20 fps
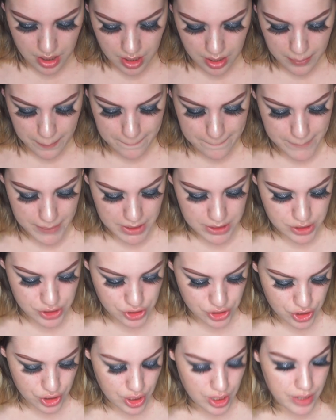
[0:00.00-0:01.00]
a
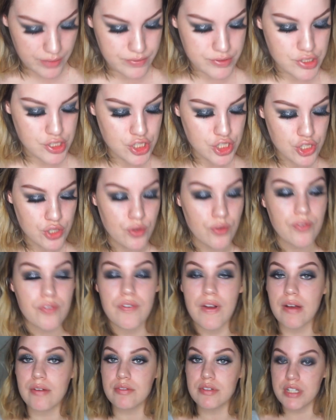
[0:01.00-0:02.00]
mixture of two
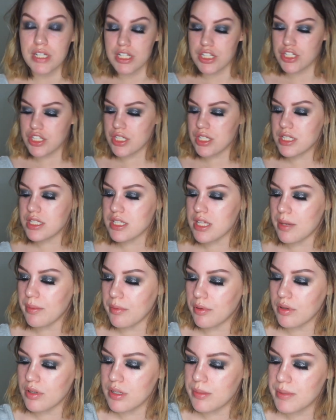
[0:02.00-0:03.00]
foundations. I'm
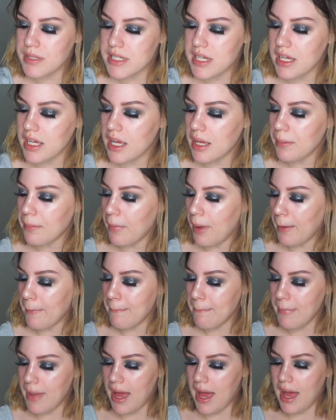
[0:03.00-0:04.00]
going to be taking my
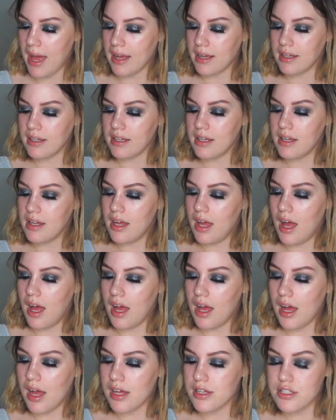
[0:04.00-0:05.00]
MAC
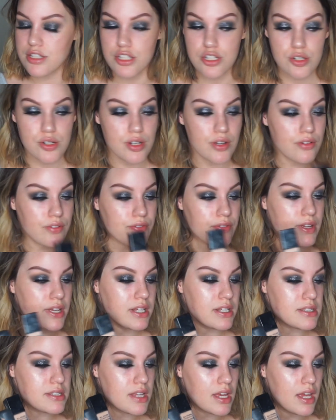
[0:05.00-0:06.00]
Studio
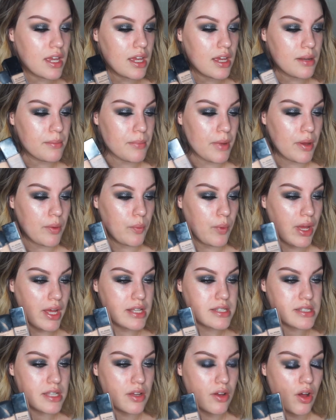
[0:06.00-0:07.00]
Fix and my
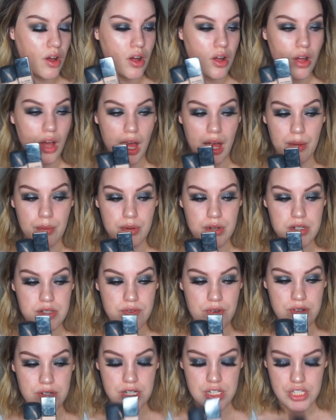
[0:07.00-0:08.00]
YSL All Hours
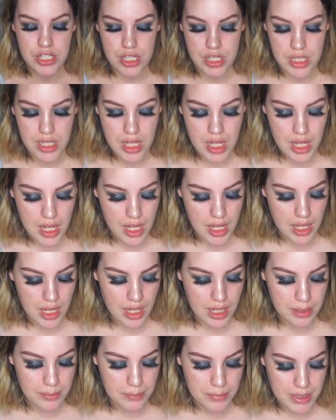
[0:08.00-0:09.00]
foundation
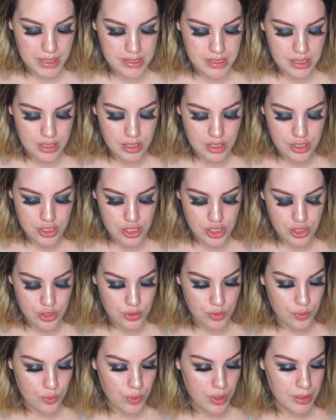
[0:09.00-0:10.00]
and mixing the
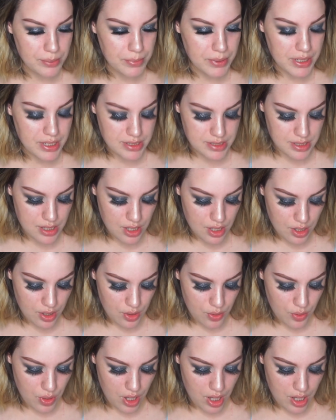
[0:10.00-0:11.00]
two. One, because
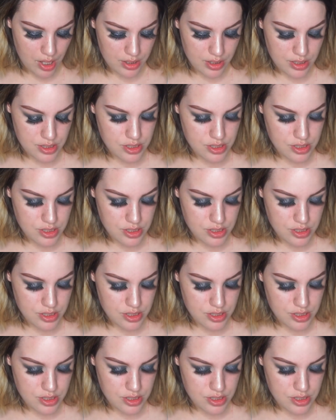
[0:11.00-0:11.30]
the